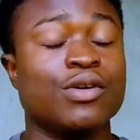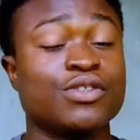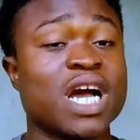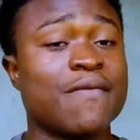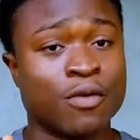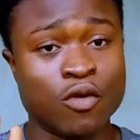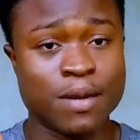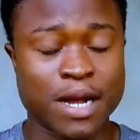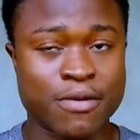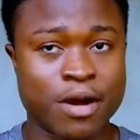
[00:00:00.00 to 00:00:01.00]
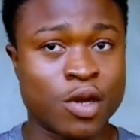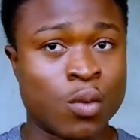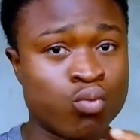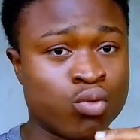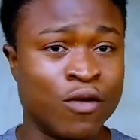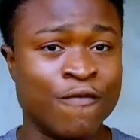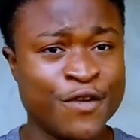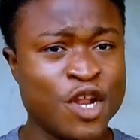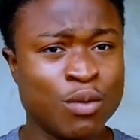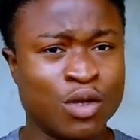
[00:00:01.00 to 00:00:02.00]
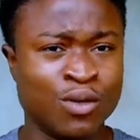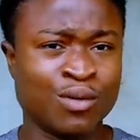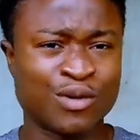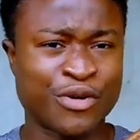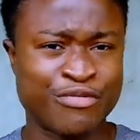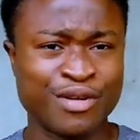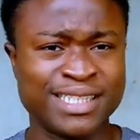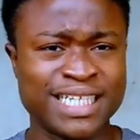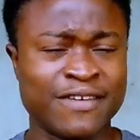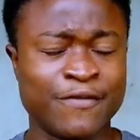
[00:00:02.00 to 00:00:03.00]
Once you have a good background, your video will look creative,